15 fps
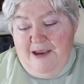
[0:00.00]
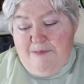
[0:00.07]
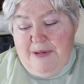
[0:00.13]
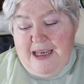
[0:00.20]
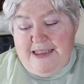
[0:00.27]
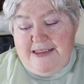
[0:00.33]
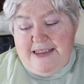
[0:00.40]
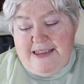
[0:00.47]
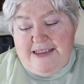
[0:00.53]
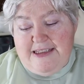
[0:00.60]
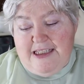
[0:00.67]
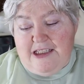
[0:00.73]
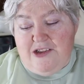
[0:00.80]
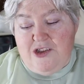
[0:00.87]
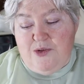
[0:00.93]
Mason
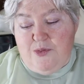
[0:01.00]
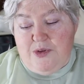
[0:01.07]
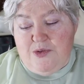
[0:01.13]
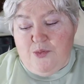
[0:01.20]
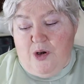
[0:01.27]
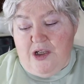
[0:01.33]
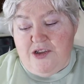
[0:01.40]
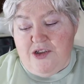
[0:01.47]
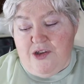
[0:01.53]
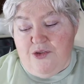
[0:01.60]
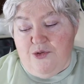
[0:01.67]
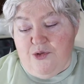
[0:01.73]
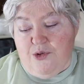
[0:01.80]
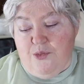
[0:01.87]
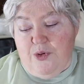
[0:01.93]
said she was watching
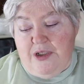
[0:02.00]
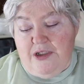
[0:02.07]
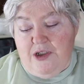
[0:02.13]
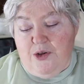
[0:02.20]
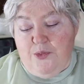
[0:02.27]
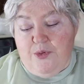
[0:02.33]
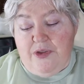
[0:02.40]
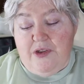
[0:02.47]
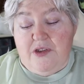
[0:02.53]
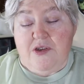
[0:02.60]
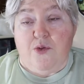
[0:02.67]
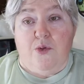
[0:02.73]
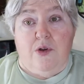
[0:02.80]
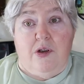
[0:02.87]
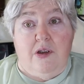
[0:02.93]
through a window when the
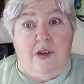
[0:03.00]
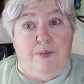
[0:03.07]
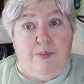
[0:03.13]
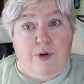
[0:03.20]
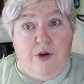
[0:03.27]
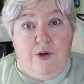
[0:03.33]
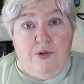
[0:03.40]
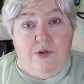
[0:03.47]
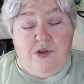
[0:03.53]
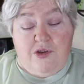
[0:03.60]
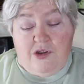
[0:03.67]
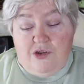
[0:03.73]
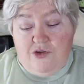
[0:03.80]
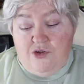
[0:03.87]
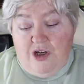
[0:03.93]
squirrel
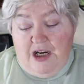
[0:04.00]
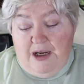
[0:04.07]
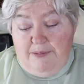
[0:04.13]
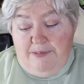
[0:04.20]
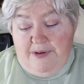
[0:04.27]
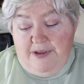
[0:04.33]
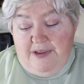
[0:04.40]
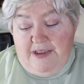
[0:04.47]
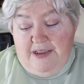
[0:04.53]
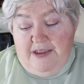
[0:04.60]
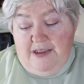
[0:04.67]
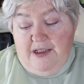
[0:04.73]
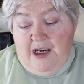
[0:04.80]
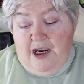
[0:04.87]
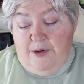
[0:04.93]
approached the trap.
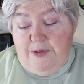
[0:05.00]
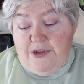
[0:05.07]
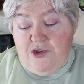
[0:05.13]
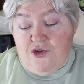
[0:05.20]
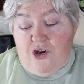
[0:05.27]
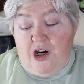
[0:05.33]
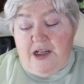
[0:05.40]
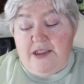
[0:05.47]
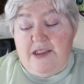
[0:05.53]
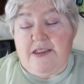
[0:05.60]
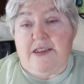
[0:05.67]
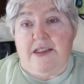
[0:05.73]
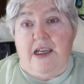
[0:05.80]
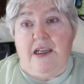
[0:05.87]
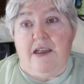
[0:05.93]
I was trying to
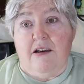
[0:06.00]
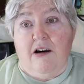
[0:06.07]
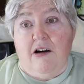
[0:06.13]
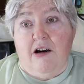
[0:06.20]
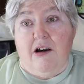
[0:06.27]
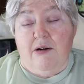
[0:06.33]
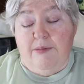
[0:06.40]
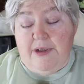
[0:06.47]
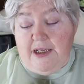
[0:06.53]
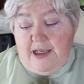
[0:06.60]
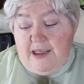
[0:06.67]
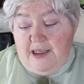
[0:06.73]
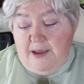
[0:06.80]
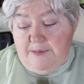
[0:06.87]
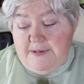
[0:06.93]
stay calm and I
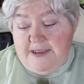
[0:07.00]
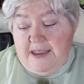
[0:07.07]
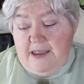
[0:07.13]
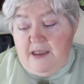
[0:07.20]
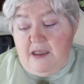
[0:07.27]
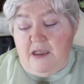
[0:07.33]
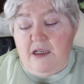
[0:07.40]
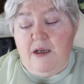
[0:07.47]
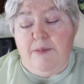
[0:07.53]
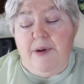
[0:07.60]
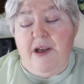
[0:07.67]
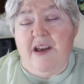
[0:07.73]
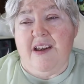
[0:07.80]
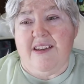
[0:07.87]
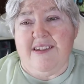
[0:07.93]
kept saying, Come
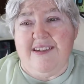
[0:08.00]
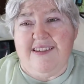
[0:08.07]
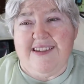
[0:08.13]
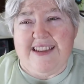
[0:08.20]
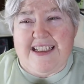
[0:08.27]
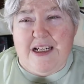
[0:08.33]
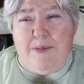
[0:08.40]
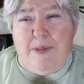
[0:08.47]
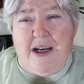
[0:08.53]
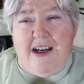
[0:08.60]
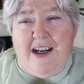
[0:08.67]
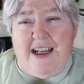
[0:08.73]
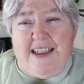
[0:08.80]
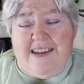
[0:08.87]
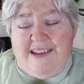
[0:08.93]
on, come
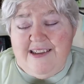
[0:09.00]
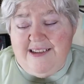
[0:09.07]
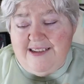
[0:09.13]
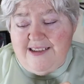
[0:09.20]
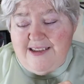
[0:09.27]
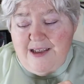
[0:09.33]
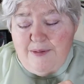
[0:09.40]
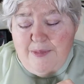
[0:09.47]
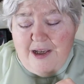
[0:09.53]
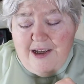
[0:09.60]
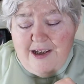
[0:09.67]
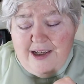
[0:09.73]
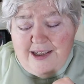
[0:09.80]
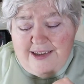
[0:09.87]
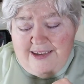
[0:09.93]
on, come
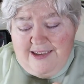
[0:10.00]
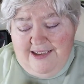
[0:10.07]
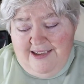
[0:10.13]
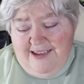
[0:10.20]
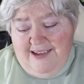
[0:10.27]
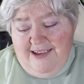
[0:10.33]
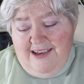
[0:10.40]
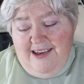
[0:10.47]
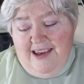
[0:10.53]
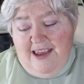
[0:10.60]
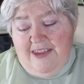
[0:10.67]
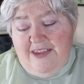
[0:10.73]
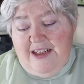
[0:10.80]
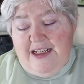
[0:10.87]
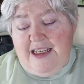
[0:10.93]
on.
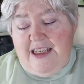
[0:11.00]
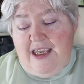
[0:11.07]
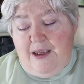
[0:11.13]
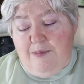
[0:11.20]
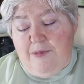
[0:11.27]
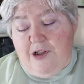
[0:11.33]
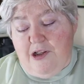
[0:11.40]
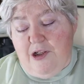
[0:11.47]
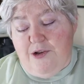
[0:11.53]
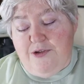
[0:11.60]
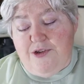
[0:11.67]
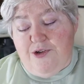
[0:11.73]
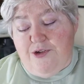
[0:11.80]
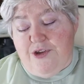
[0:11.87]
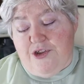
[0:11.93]
And then he came
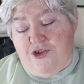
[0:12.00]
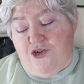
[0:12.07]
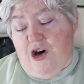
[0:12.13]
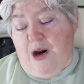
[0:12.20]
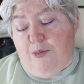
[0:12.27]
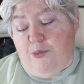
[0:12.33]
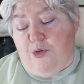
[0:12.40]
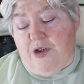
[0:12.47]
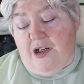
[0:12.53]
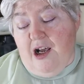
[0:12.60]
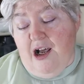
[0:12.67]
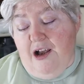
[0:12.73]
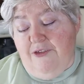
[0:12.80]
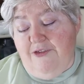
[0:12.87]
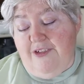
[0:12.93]
closer and the trap went
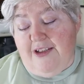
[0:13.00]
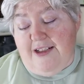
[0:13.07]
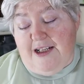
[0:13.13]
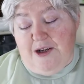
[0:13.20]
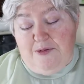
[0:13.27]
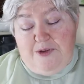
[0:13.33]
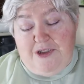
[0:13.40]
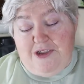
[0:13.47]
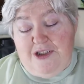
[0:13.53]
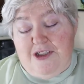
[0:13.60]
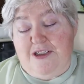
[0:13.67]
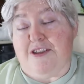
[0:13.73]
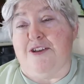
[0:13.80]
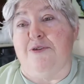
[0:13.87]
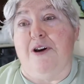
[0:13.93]
off, and I was
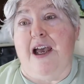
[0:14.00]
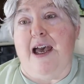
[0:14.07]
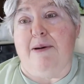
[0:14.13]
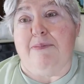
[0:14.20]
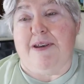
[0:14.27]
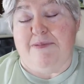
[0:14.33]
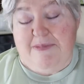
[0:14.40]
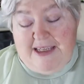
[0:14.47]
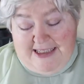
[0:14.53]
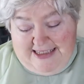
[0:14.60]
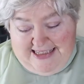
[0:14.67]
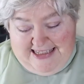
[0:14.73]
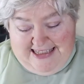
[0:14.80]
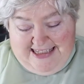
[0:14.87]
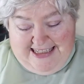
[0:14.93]
just so happy,
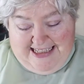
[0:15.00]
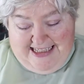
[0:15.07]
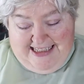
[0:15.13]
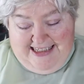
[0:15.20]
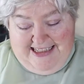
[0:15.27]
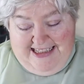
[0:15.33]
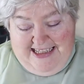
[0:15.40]
Mason said.